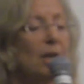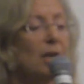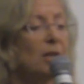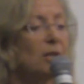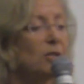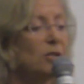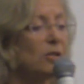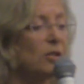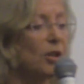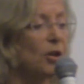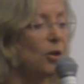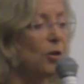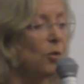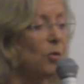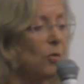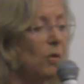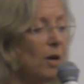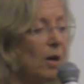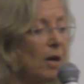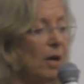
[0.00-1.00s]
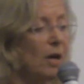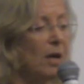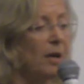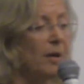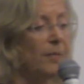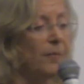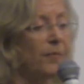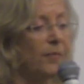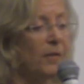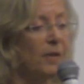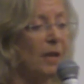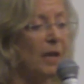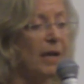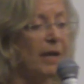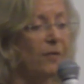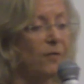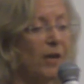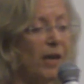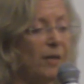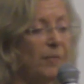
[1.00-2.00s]
So um, I
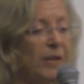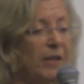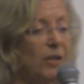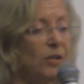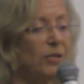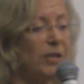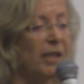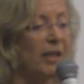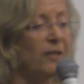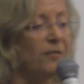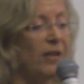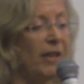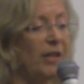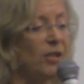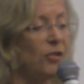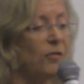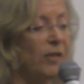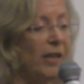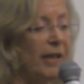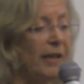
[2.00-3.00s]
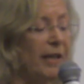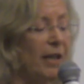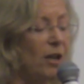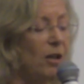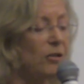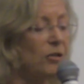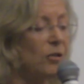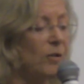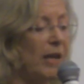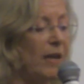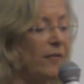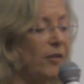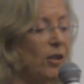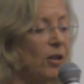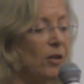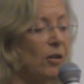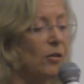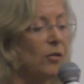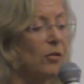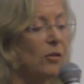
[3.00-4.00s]
recommend that you take advantage of that. And I also have an
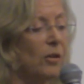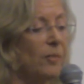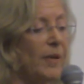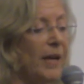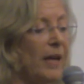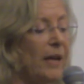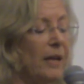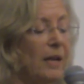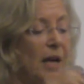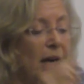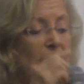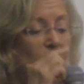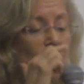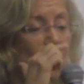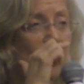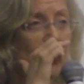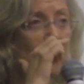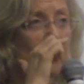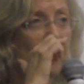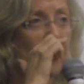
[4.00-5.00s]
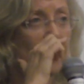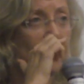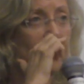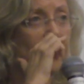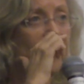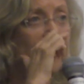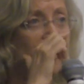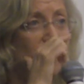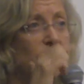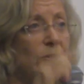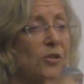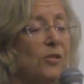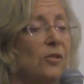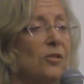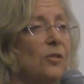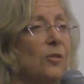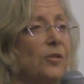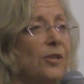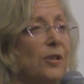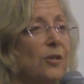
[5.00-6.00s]
article about iWatermark Plus, which is
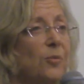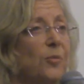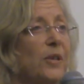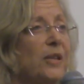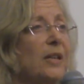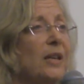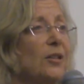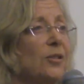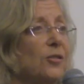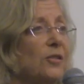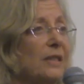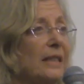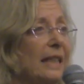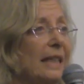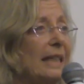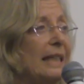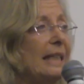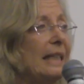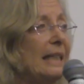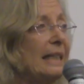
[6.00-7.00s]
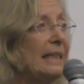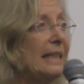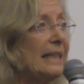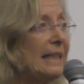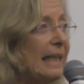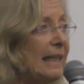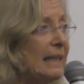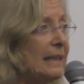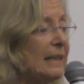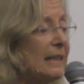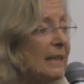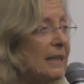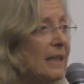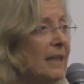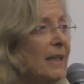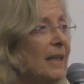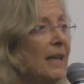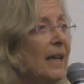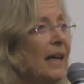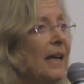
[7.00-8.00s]
only three dollars and ninety-nine cents
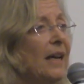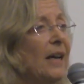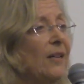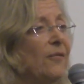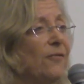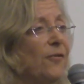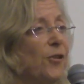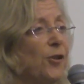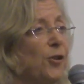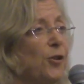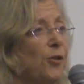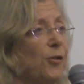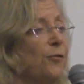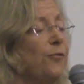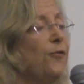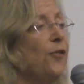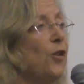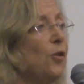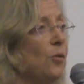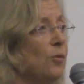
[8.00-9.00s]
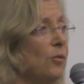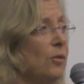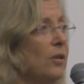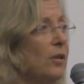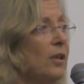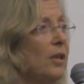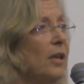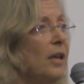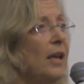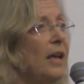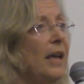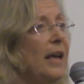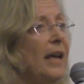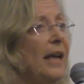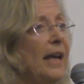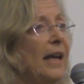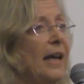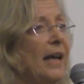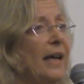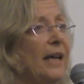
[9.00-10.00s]
for your phone.
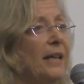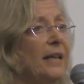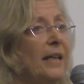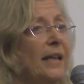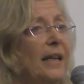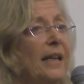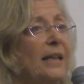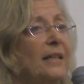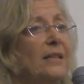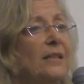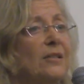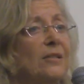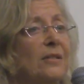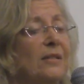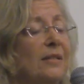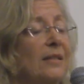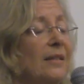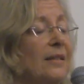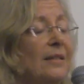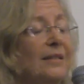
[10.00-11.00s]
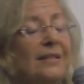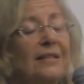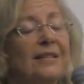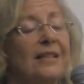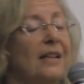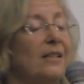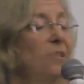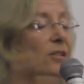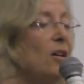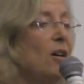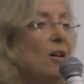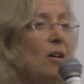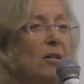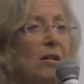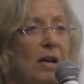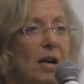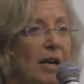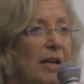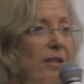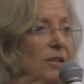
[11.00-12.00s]
And it's does all
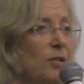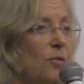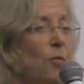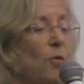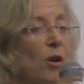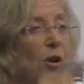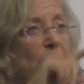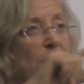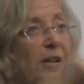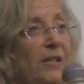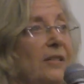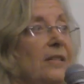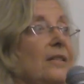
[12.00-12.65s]
kinds of watermarks.